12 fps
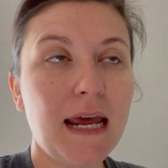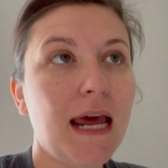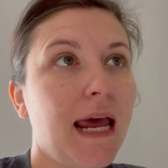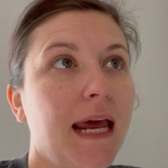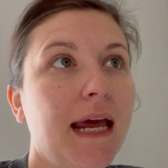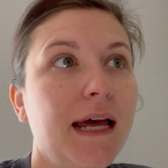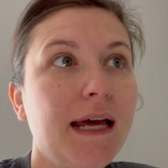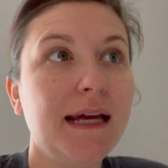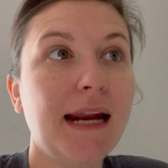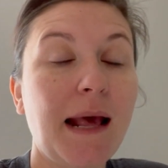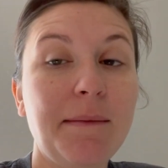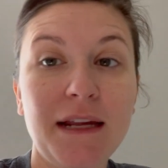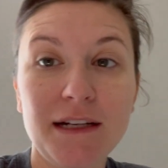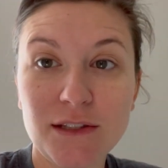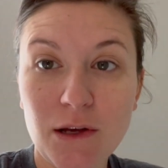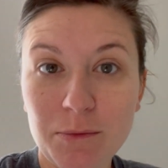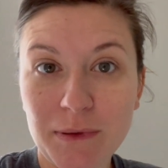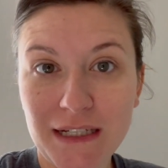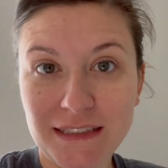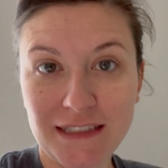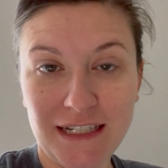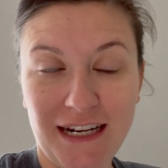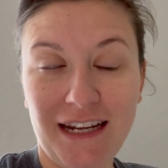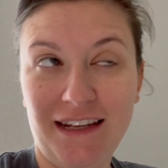And I made a soap last
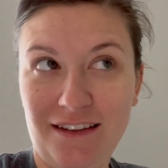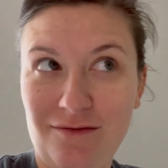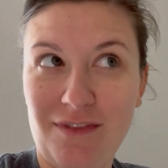night